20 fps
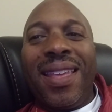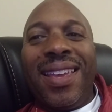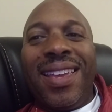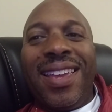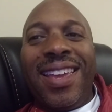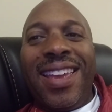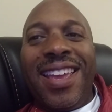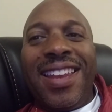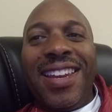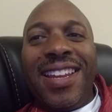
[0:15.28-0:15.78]

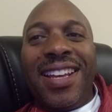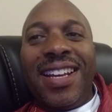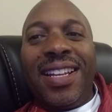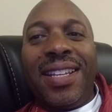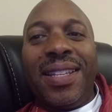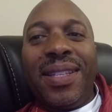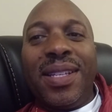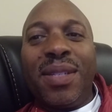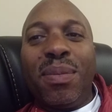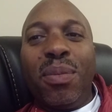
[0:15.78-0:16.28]
And
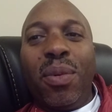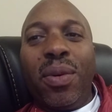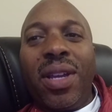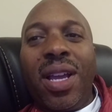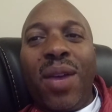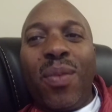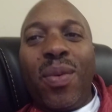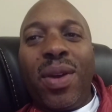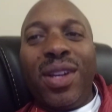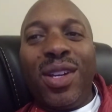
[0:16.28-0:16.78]
this morning
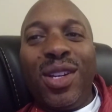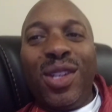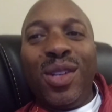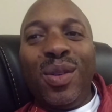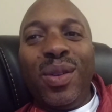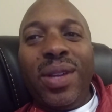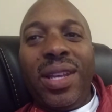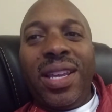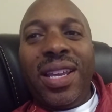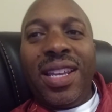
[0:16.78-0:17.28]
I want to
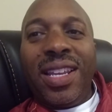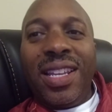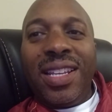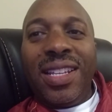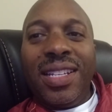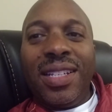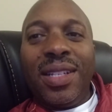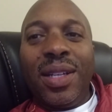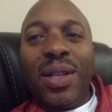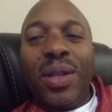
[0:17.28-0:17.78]
do
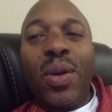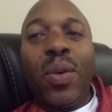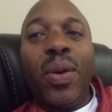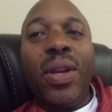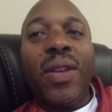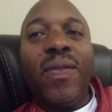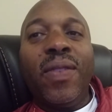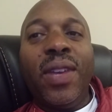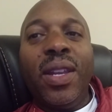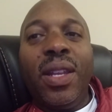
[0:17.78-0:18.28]
a
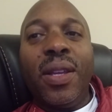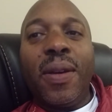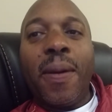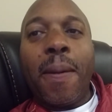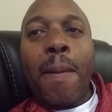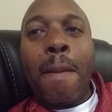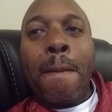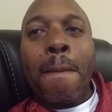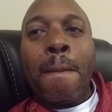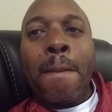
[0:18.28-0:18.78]
quick
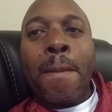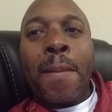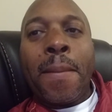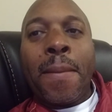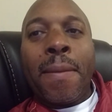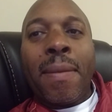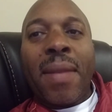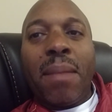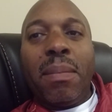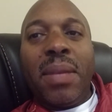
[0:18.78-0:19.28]
video
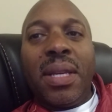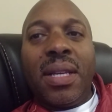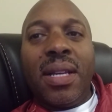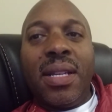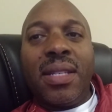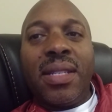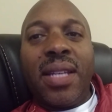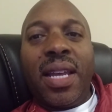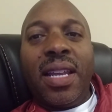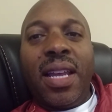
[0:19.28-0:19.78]

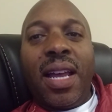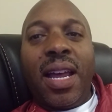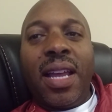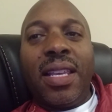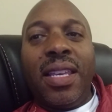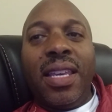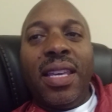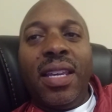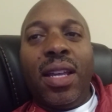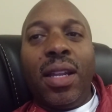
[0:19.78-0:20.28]
because I
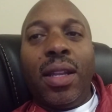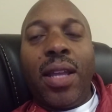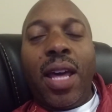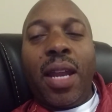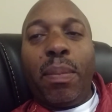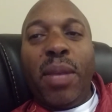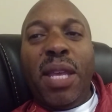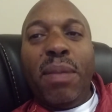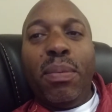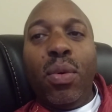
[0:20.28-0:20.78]
get a
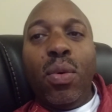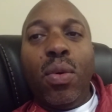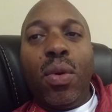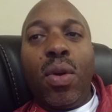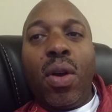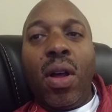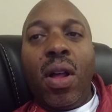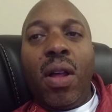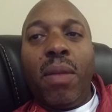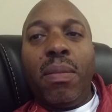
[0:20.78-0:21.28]
lot of people who
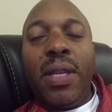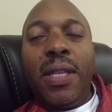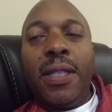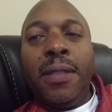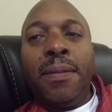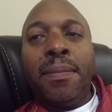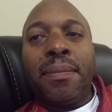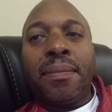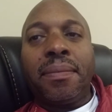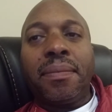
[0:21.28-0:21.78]
call
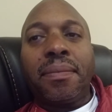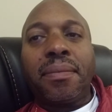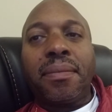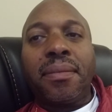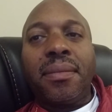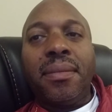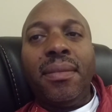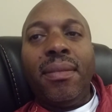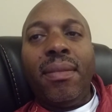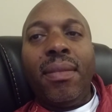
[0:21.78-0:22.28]
me
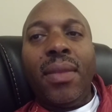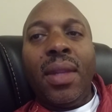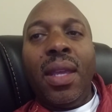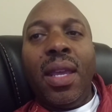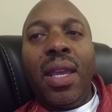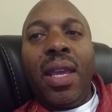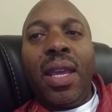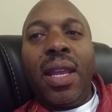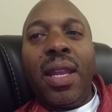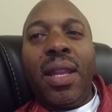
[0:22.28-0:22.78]

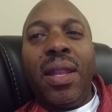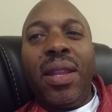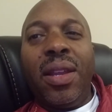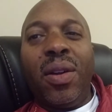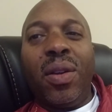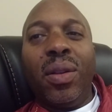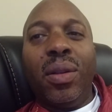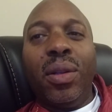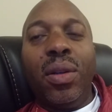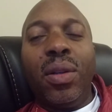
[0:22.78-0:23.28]
and they're
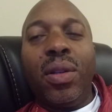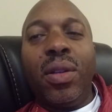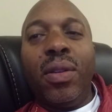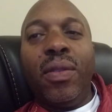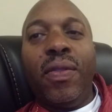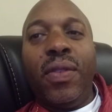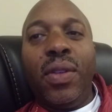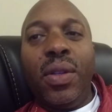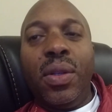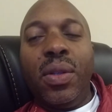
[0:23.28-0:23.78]
a little
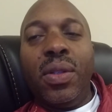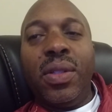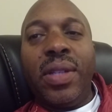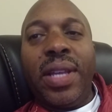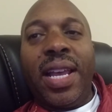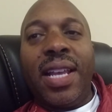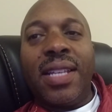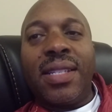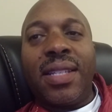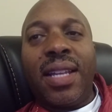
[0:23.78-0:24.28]
confused
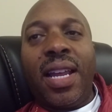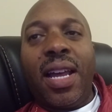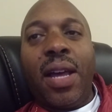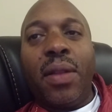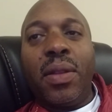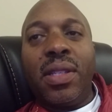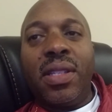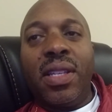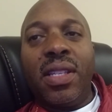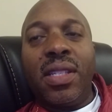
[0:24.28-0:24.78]
as to how
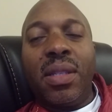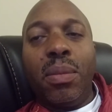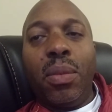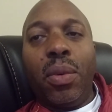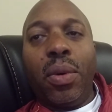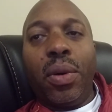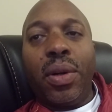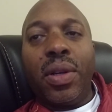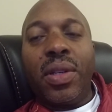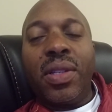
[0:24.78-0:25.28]
the system
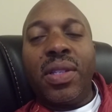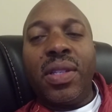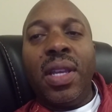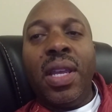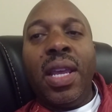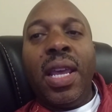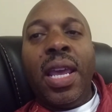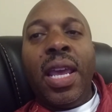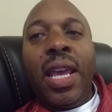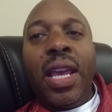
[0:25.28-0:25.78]
works.
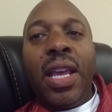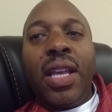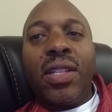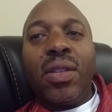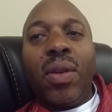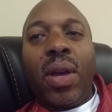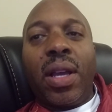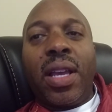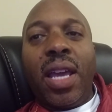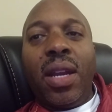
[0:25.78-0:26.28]

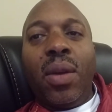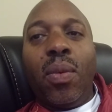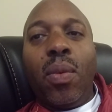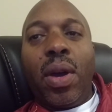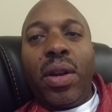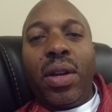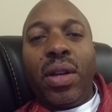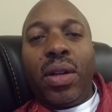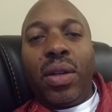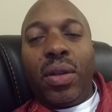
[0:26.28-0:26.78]
So I kind of
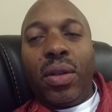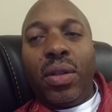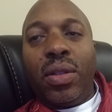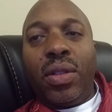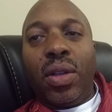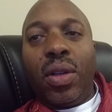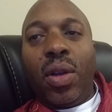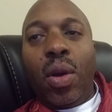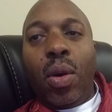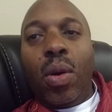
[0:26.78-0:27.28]
wanted
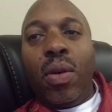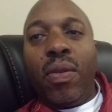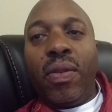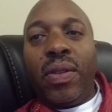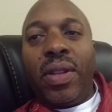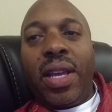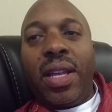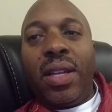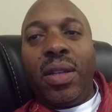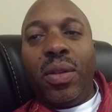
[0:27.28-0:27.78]
to go over
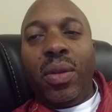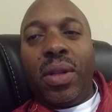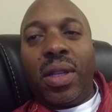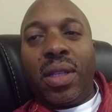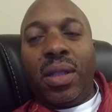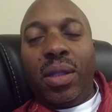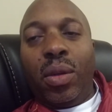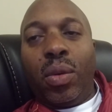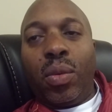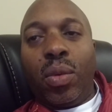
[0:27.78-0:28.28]
that, do
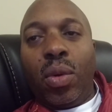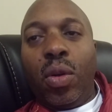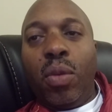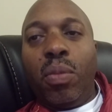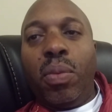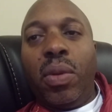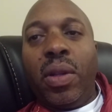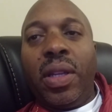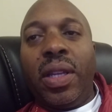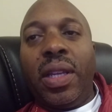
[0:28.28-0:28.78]
like a little role
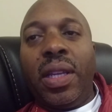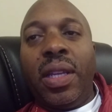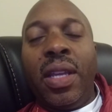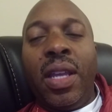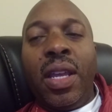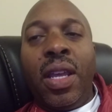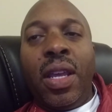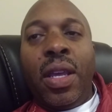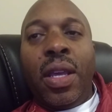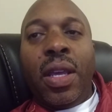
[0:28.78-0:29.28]
play
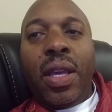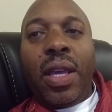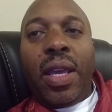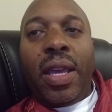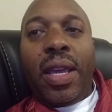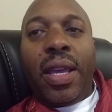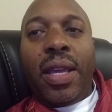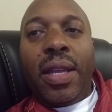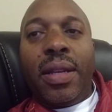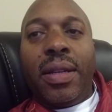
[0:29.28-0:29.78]

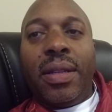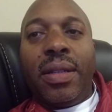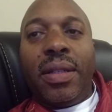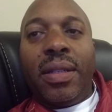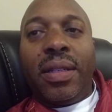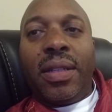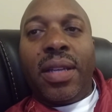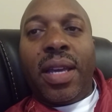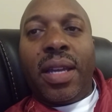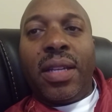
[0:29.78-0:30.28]

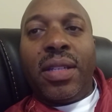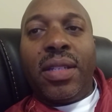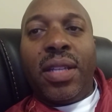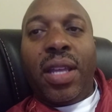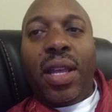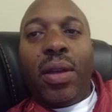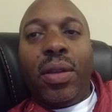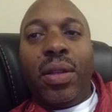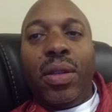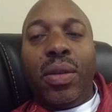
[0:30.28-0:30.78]
and kind of
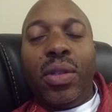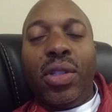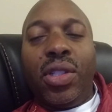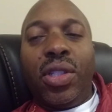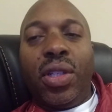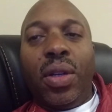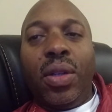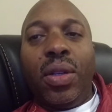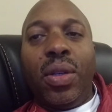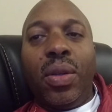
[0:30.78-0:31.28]
tell you and
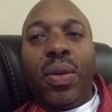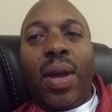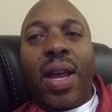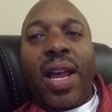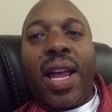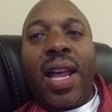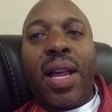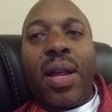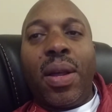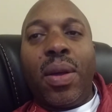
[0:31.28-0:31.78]
show you
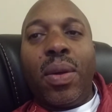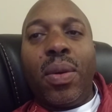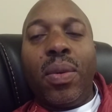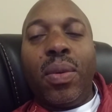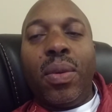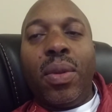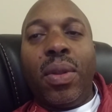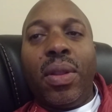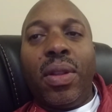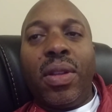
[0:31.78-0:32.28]

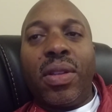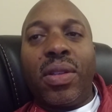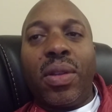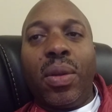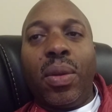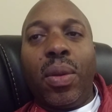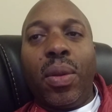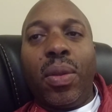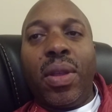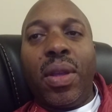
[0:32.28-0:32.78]
how this
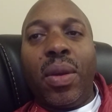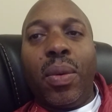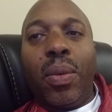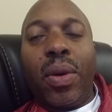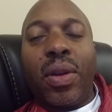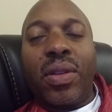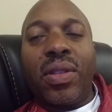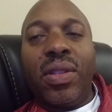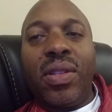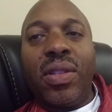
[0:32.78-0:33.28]
whole thing
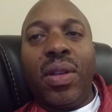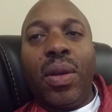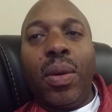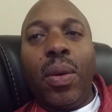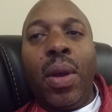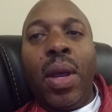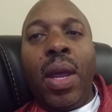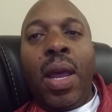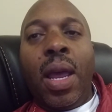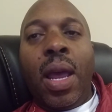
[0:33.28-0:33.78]
works. And
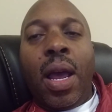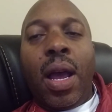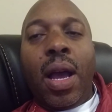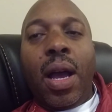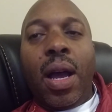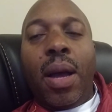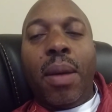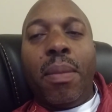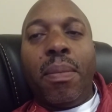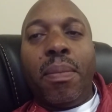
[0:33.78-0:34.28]
so
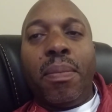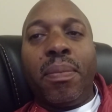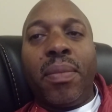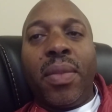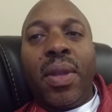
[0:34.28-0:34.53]
I'm